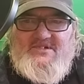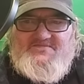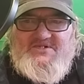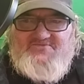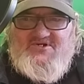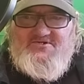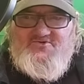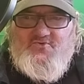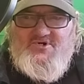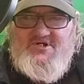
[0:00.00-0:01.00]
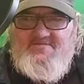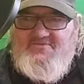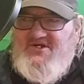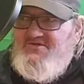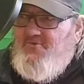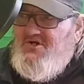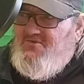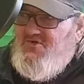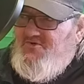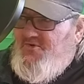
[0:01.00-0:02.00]
15 to 20. Then you want to
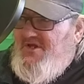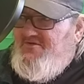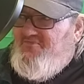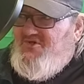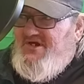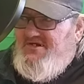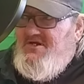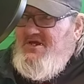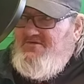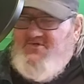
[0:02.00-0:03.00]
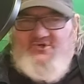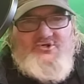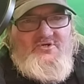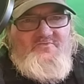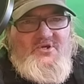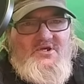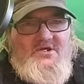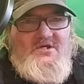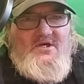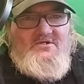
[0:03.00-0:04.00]
look around the plane. There should
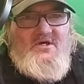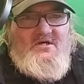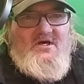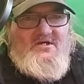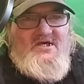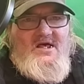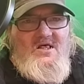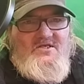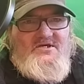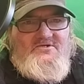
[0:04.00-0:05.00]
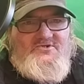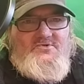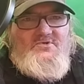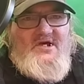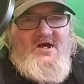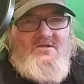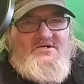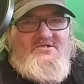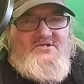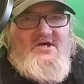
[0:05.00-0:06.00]
be a galley, two
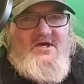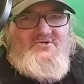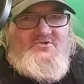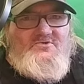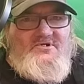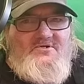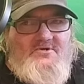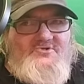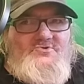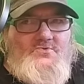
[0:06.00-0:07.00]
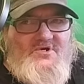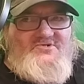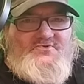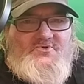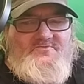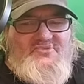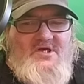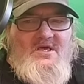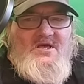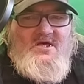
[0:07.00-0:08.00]
galleys actually, or two restrooms
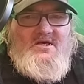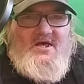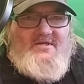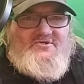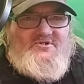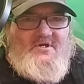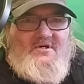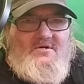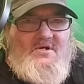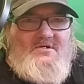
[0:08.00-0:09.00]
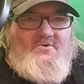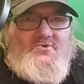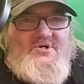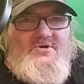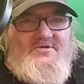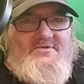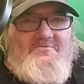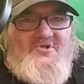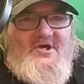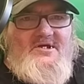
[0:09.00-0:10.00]
at the rear of the
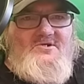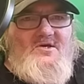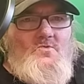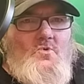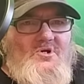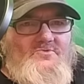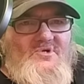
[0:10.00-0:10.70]
plane and one